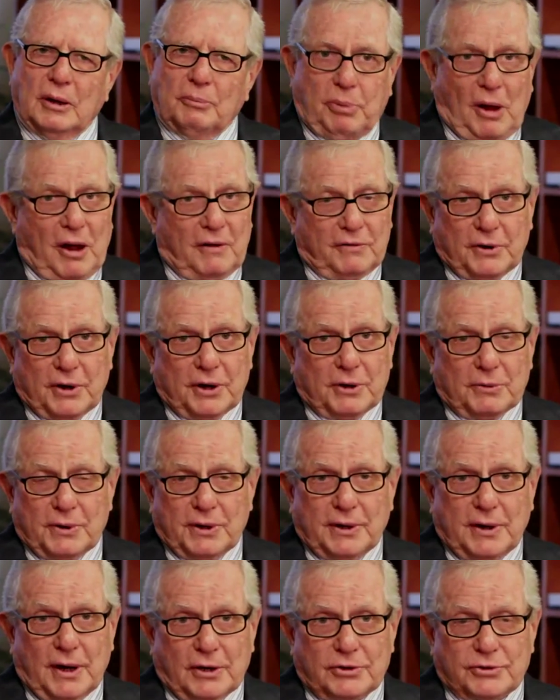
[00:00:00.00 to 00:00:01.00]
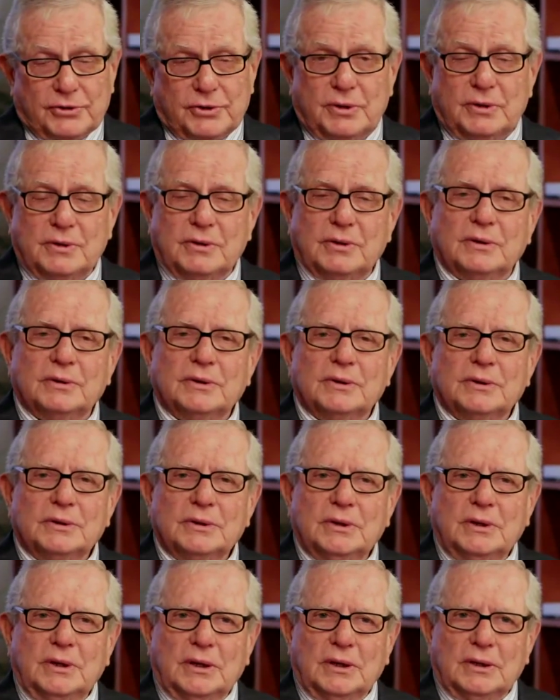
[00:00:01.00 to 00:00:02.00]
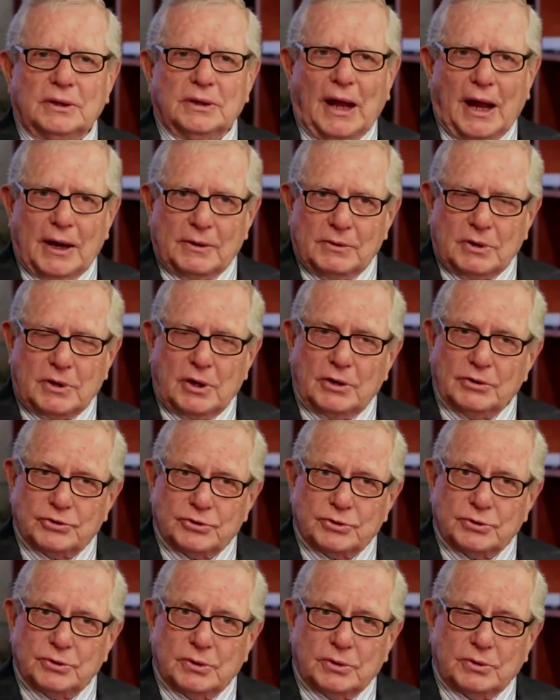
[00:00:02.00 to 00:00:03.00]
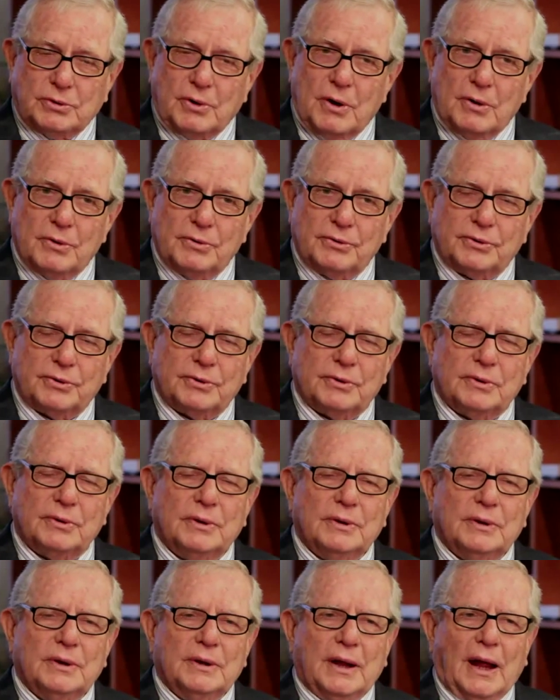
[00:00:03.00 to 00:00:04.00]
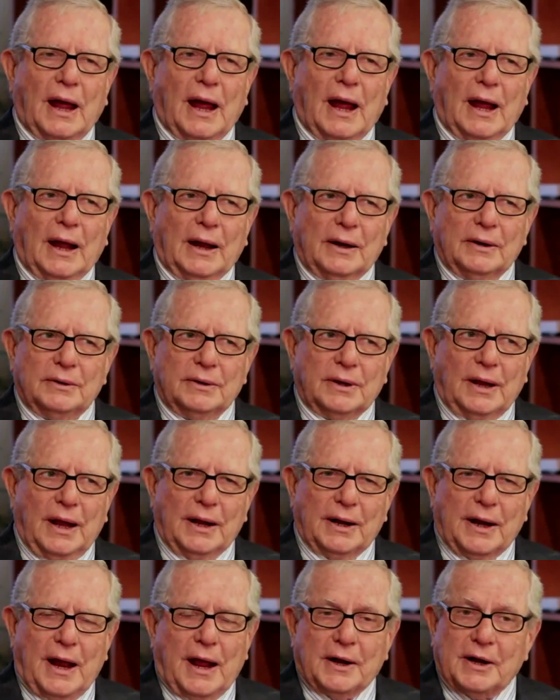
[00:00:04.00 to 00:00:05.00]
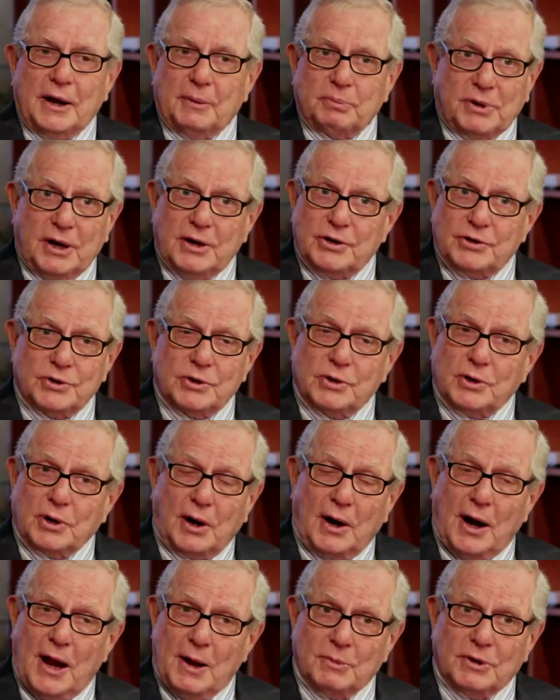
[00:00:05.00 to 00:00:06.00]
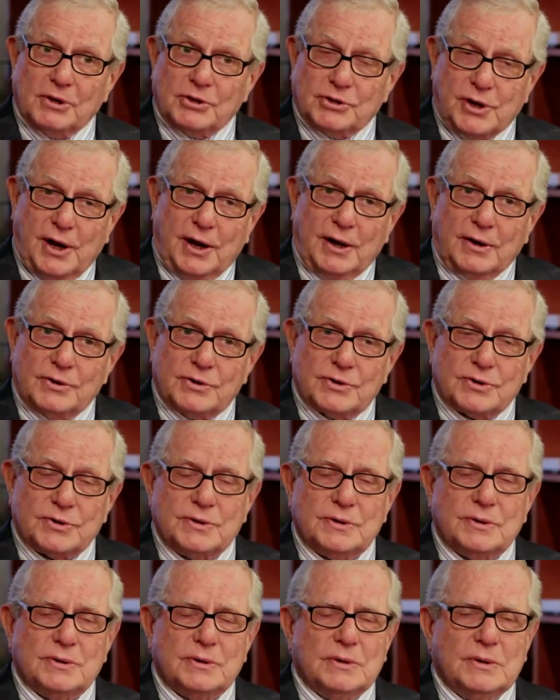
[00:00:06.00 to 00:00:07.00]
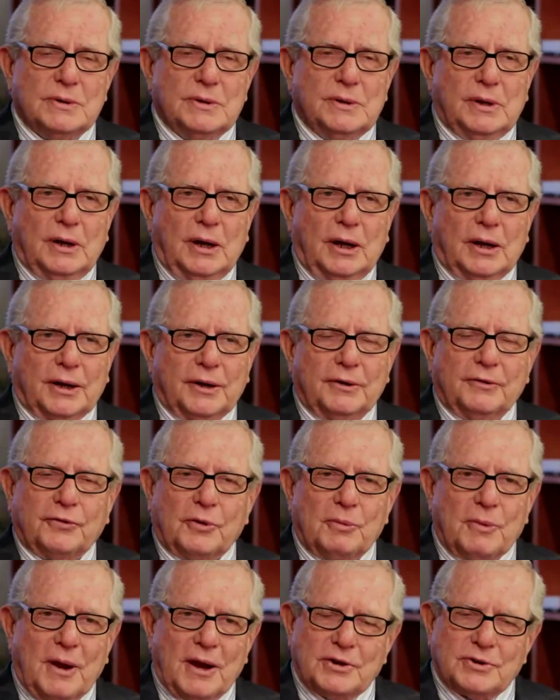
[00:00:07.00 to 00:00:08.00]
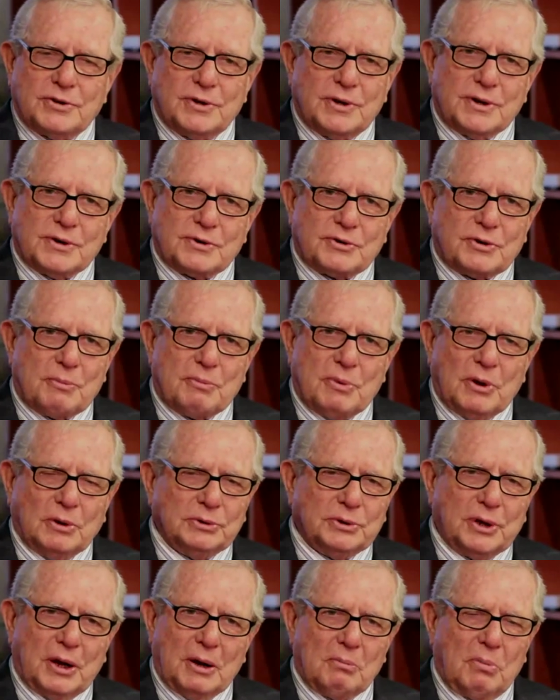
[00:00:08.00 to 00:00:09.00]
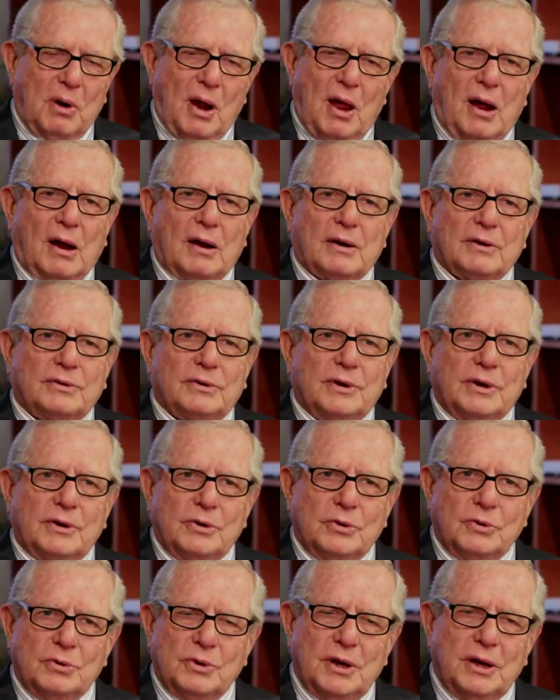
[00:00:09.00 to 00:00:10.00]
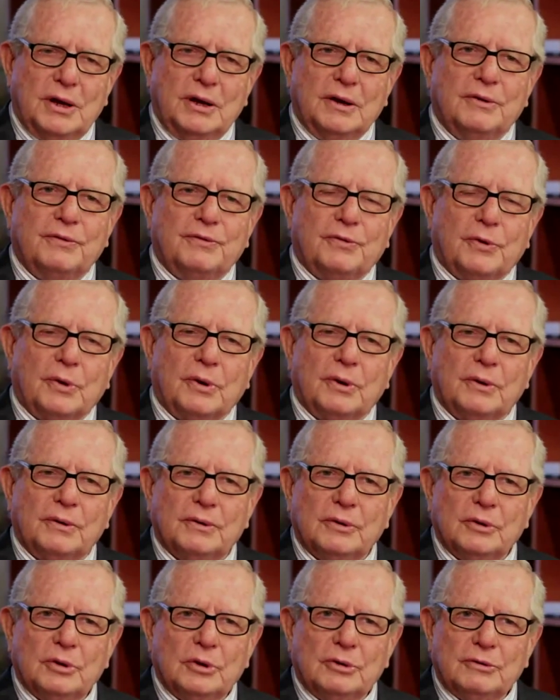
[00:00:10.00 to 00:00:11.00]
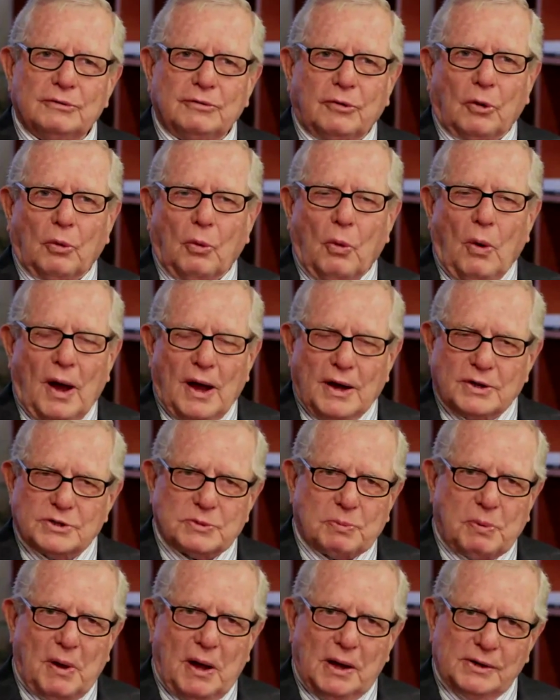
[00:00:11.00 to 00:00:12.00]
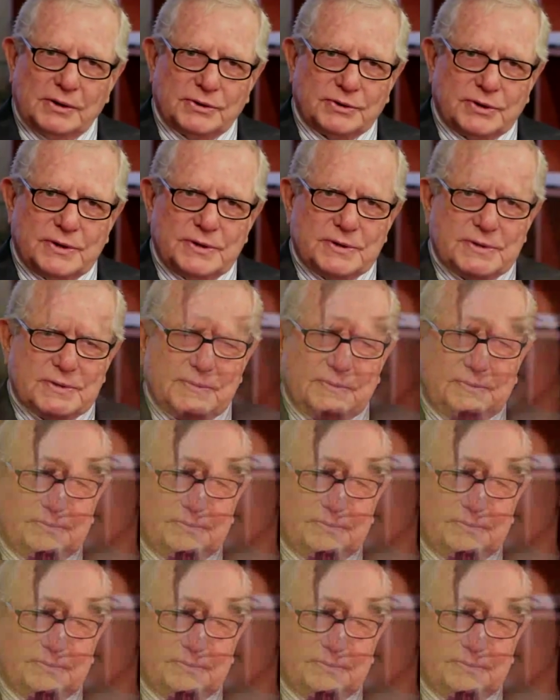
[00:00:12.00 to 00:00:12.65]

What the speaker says: poverty reduction, agricultural growth, and adaptation to climate change. Information is the building blocks that you need for wise policies.